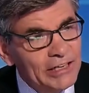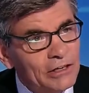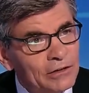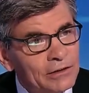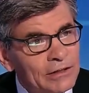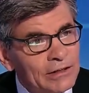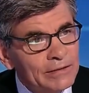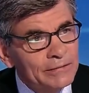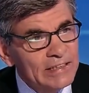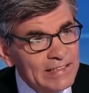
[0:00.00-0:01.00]
year.
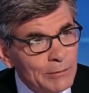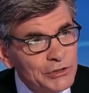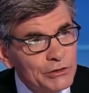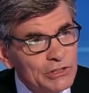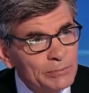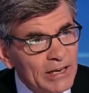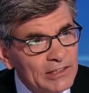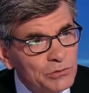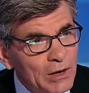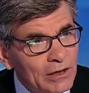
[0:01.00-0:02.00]
Is that what you
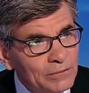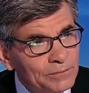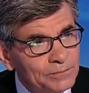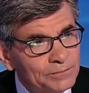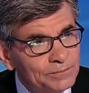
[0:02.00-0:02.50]
expect as well?